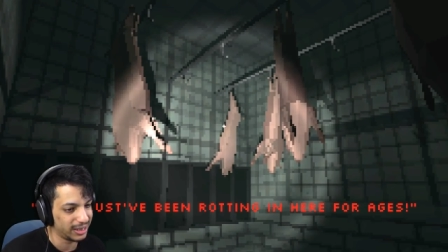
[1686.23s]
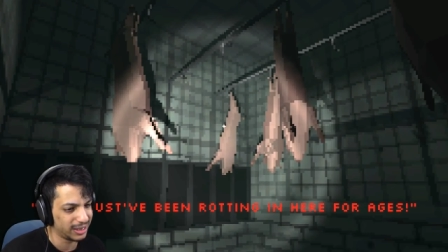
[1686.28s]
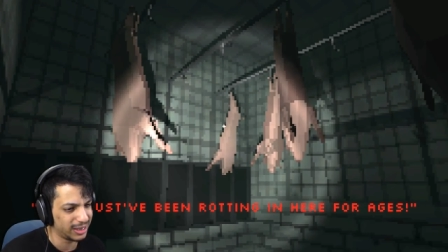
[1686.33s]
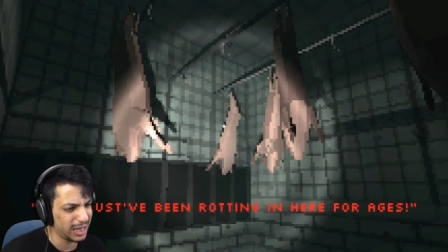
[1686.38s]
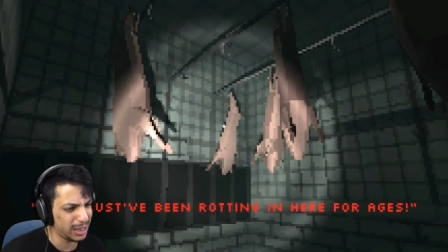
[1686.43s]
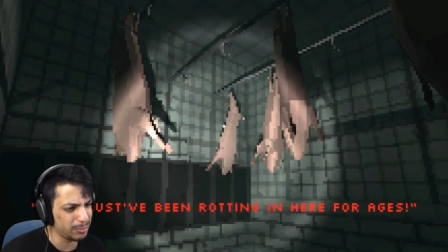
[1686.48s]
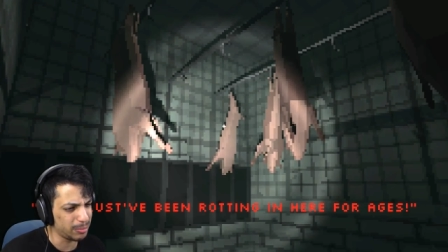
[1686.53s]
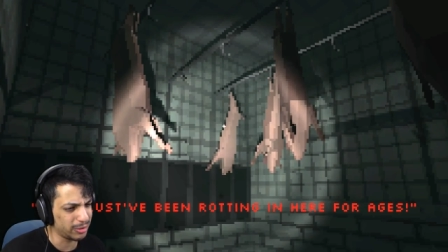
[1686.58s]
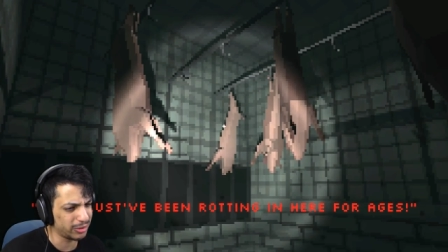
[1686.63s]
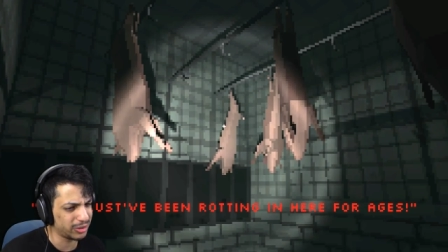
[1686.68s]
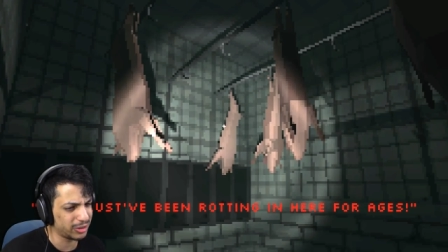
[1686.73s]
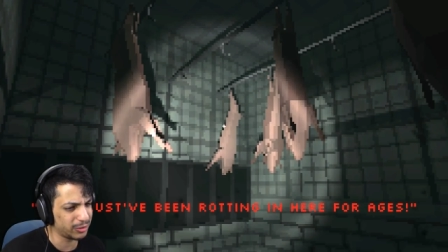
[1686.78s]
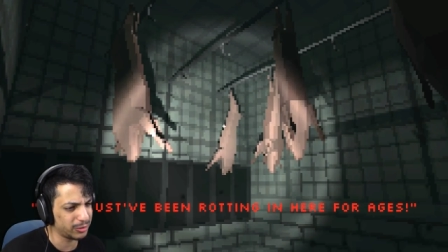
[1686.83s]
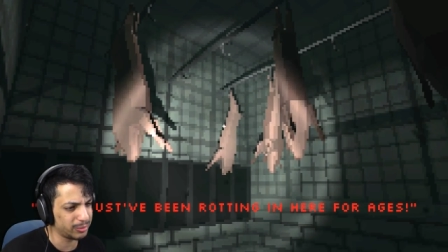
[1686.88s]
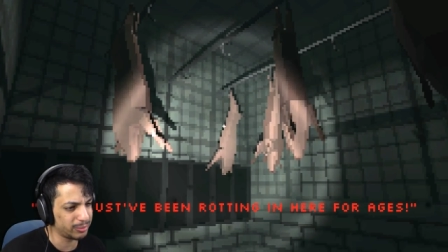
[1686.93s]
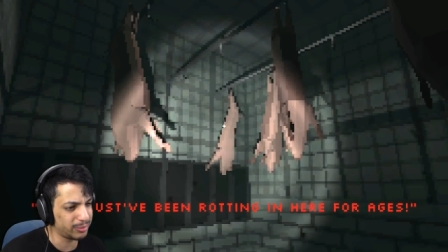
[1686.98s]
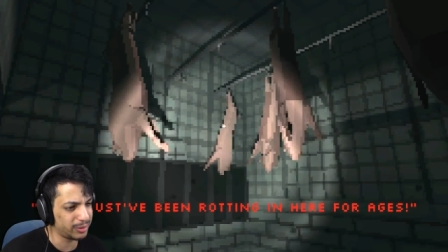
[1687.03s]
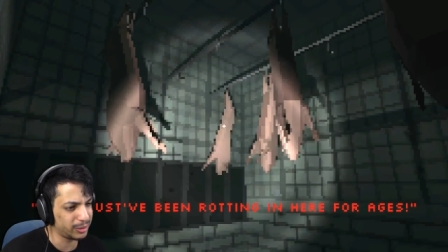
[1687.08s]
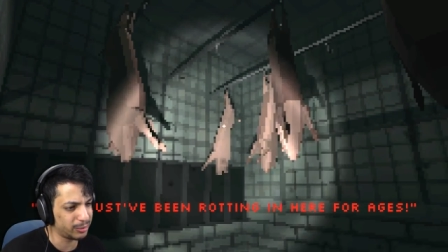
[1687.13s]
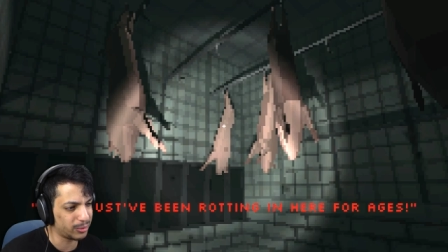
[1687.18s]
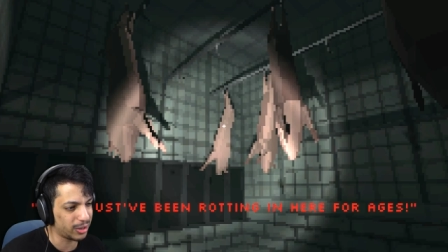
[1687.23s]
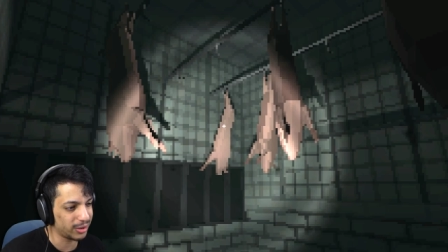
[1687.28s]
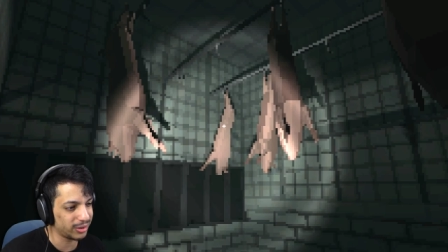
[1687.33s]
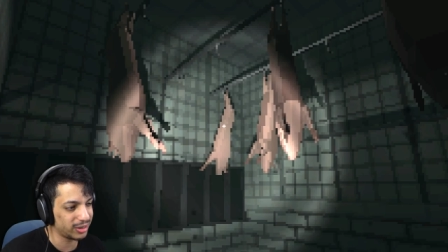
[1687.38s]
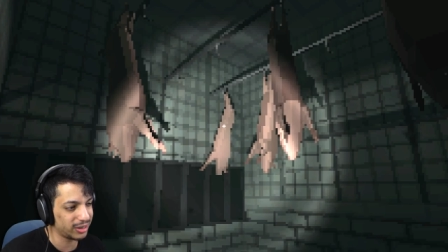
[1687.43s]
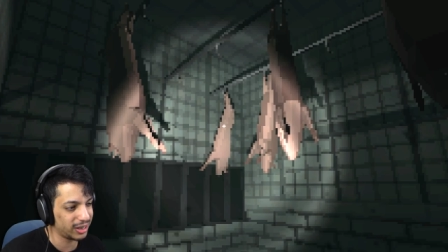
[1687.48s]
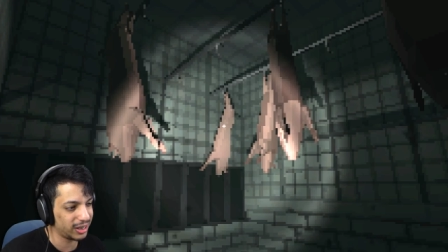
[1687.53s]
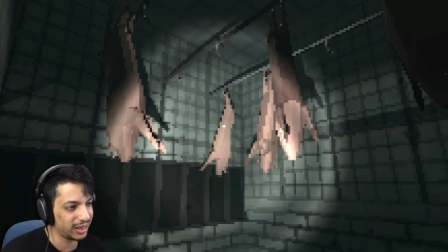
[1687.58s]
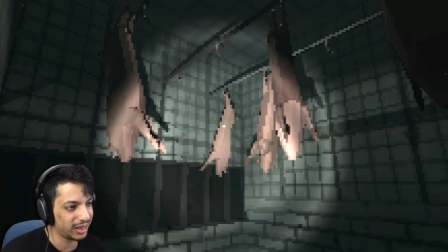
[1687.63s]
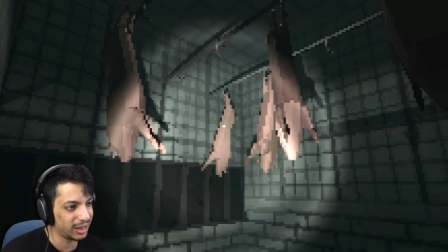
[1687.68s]
They must have been
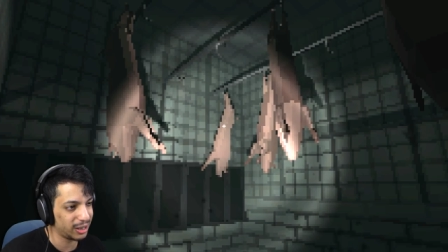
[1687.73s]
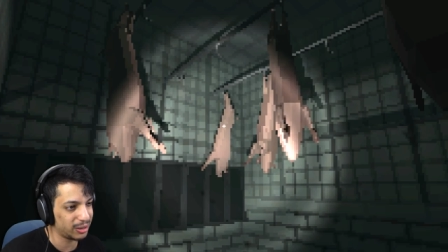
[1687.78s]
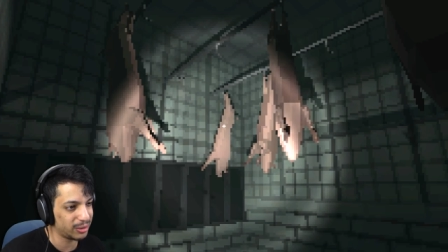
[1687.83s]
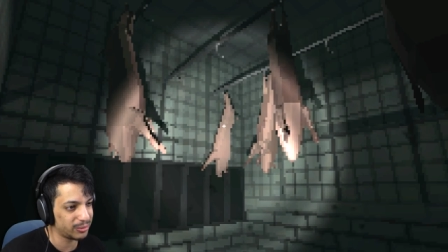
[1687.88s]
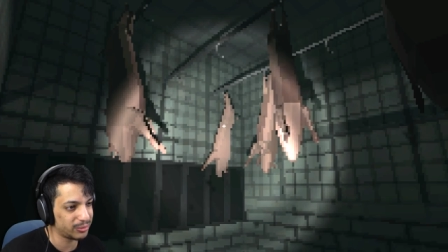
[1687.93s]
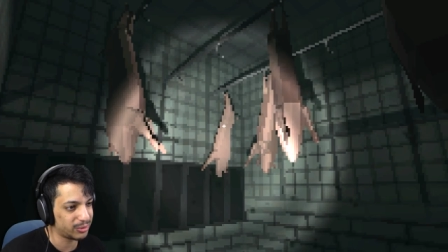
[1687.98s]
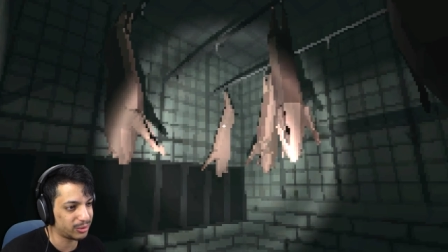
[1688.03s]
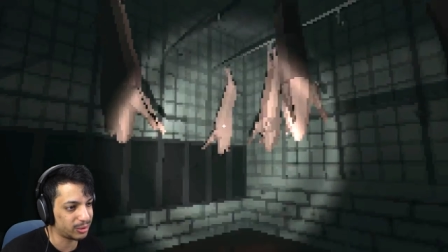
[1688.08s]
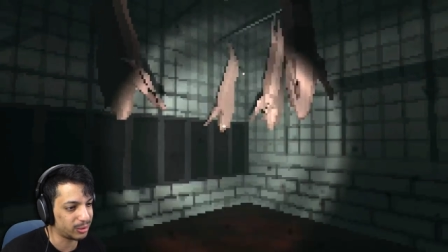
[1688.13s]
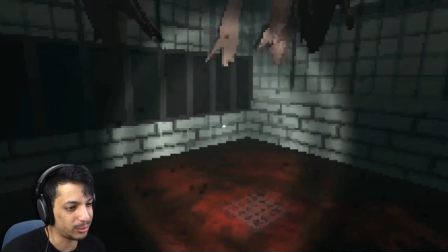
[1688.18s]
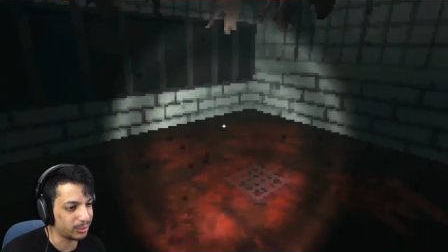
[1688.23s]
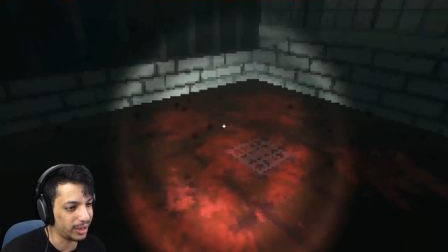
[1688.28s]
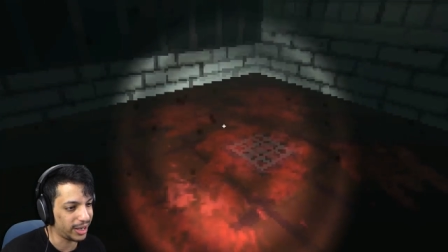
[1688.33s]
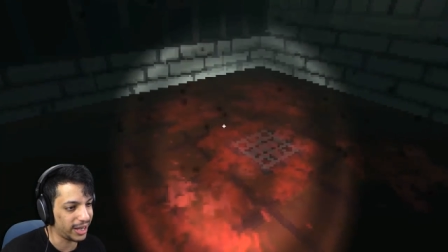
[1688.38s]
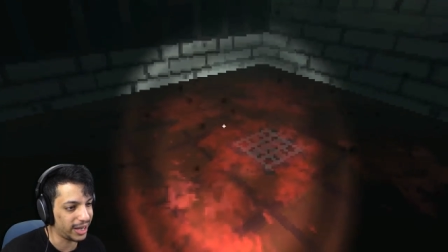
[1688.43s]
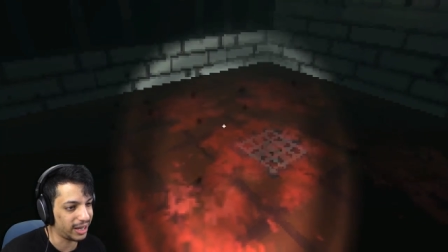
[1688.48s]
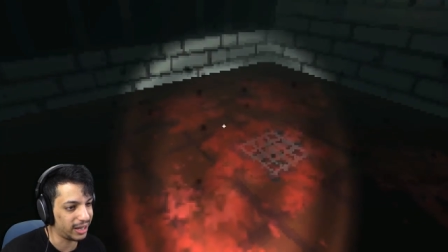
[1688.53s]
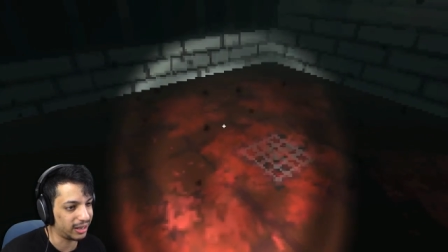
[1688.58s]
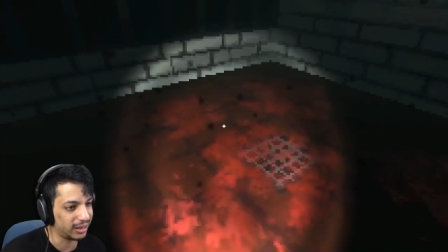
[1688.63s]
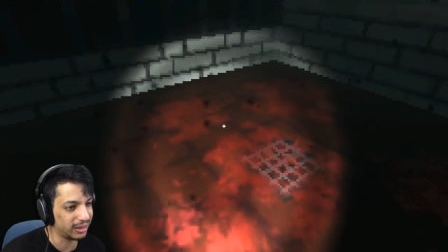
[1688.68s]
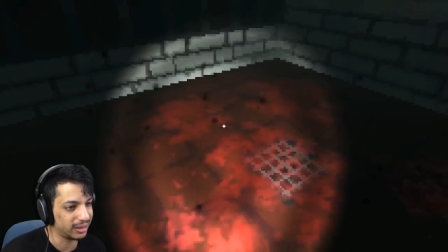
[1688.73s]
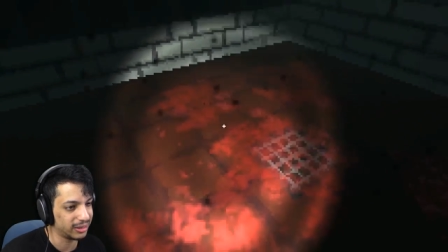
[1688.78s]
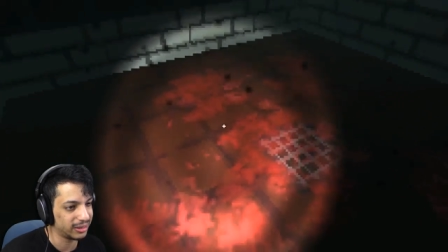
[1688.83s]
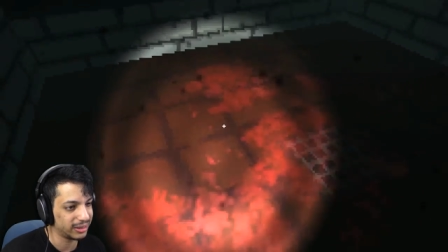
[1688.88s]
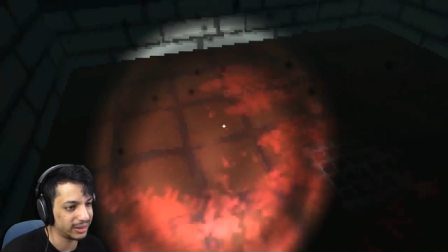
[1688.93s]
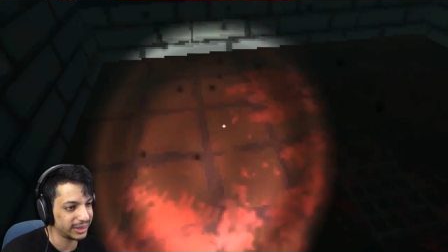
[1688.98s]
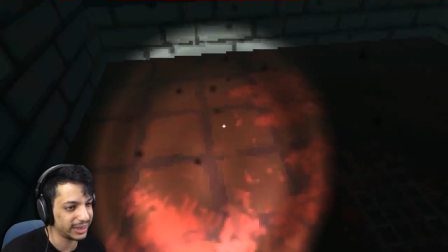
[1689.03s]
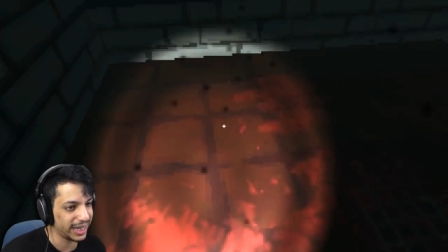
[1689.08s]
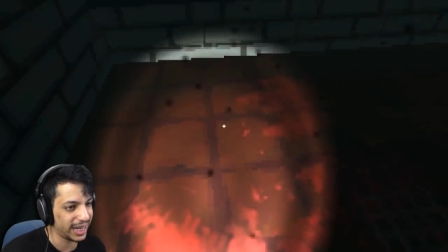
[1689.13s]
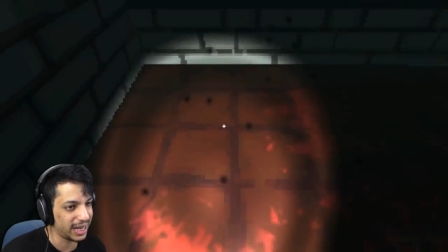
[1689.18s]
rotting in here for a while.
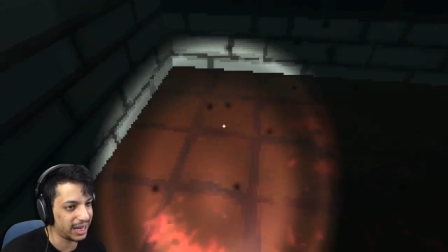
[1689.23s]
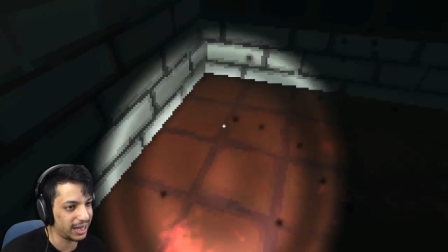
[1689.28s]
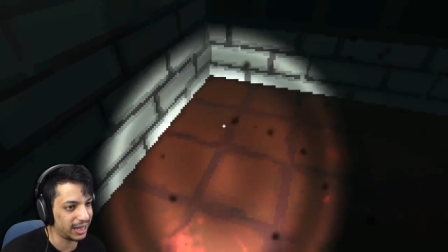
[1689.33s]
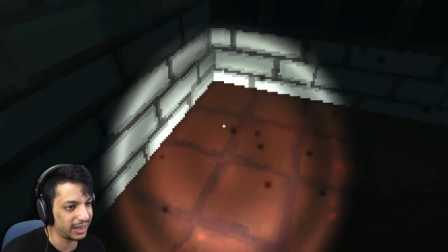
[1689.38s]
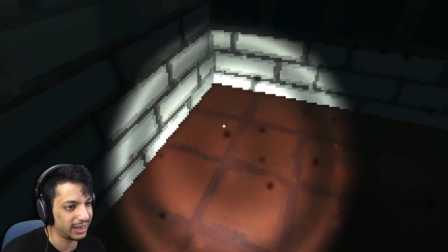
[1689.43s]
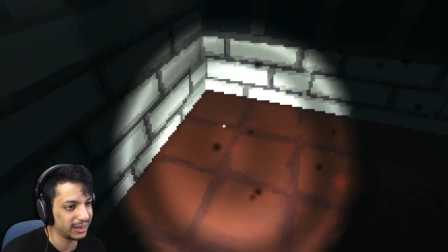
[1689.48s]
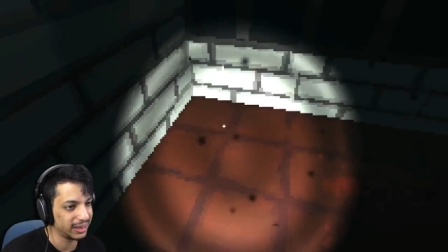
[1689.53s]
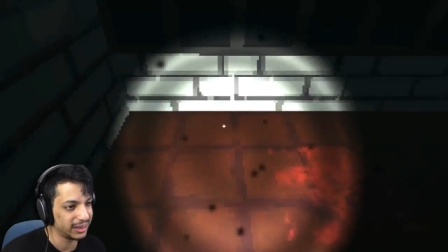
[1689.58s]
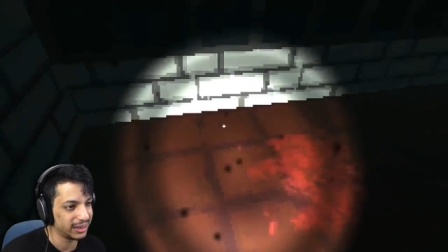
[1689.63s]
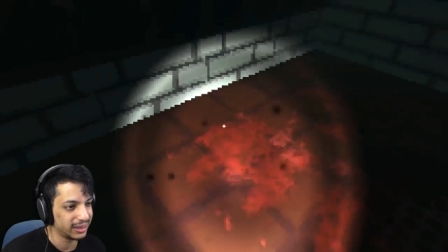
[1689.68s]
Yeah.